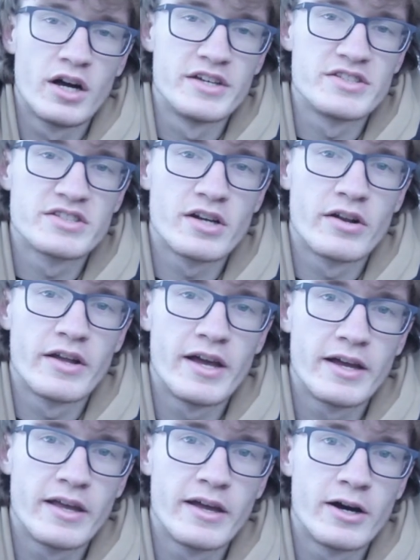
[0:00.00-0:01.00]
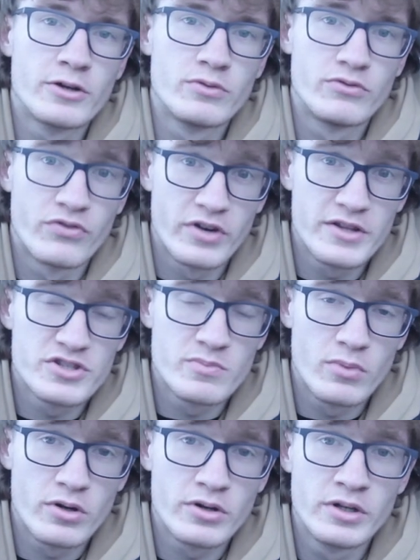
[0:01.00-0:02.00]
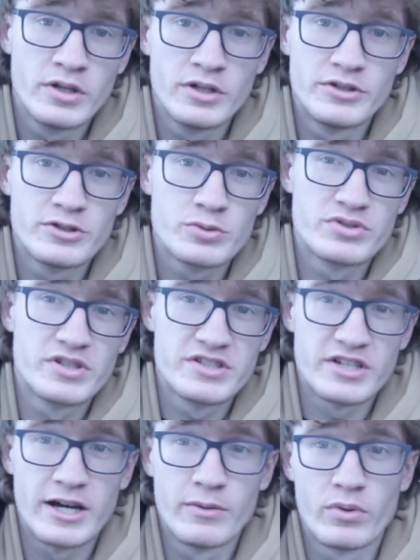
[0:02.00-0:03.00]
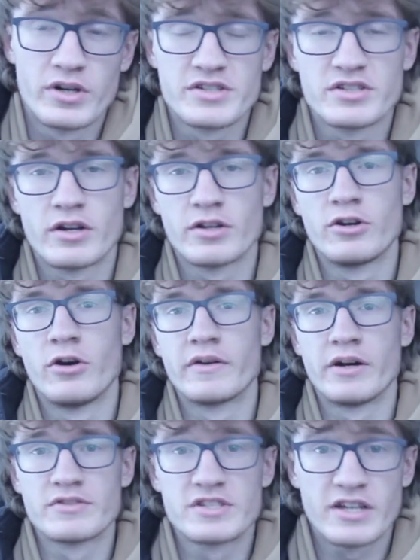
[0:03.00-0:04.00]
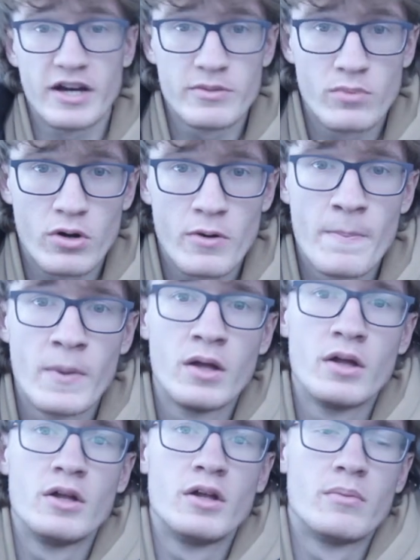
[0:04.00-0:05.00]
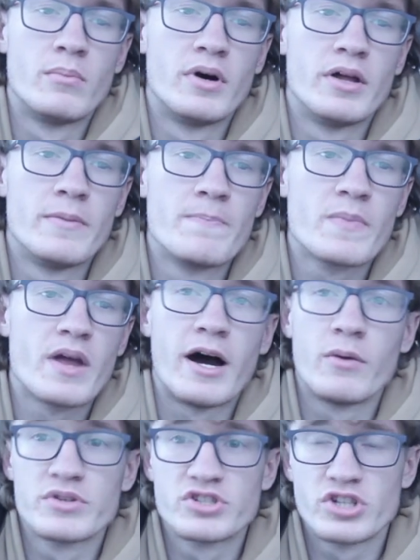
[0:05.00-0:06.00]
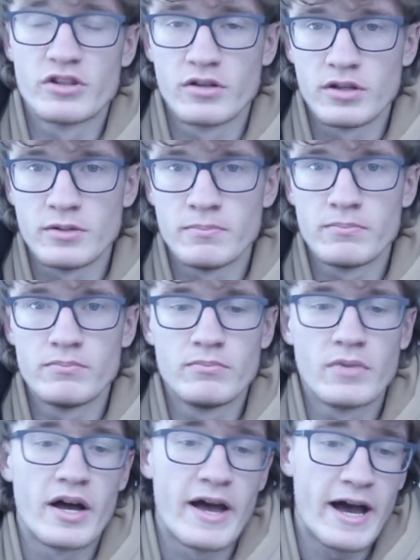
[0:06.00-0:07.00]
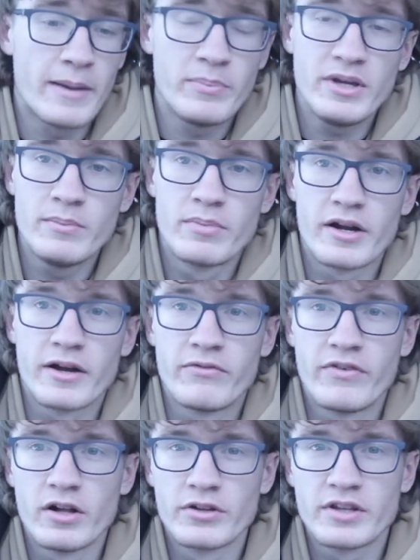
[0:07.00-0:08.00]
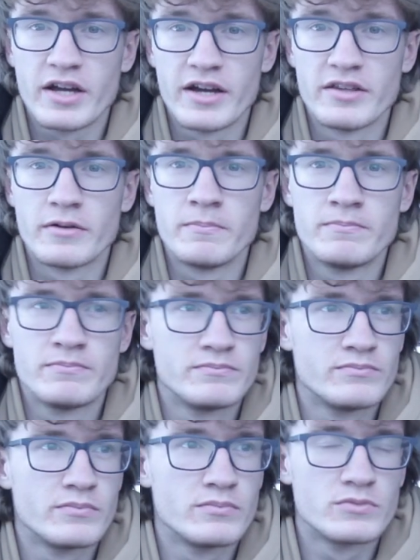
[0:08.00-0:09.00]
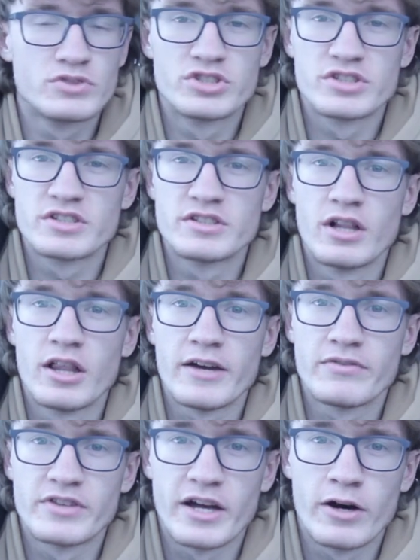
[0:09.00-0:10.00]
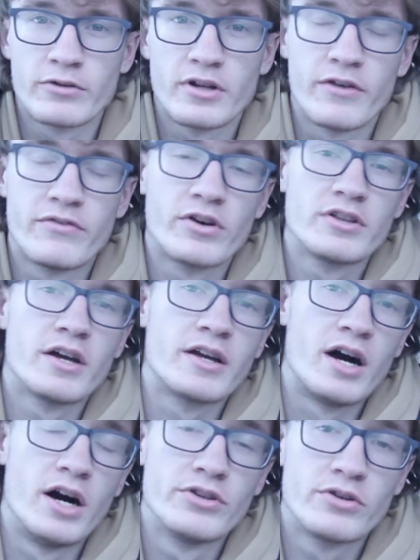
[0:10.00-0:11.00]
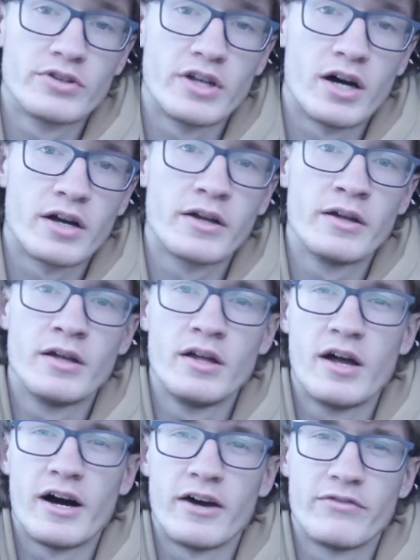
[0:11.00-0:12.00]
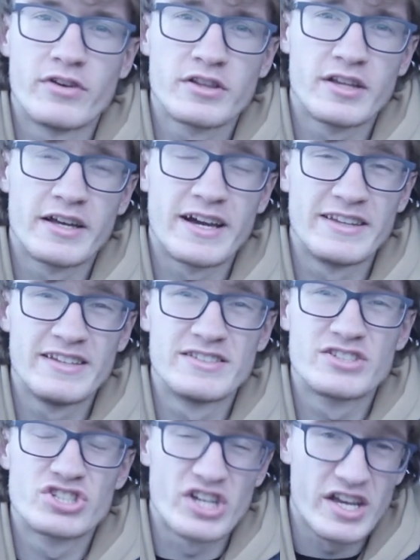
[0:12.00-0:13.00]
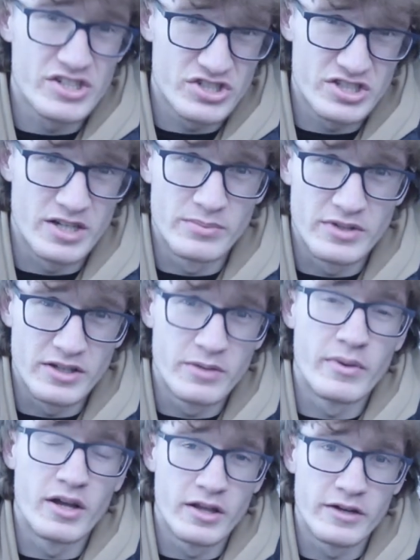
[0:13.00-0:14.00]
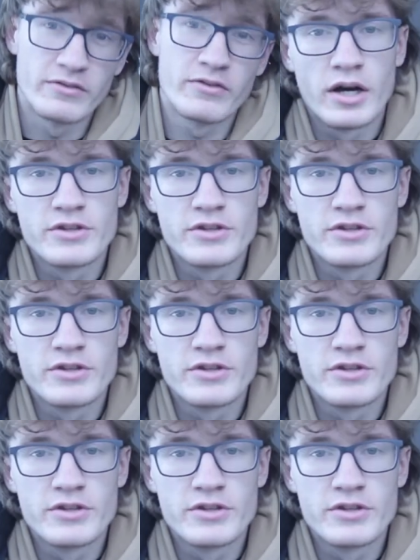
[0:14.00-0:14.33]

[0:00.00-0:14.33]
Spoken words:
I started hanging out with friends more. This was the time where I started going outside more, but I was generally happy, but I felt kind of just left out. I felt like an underdog. I felt like I needed to change something in my life.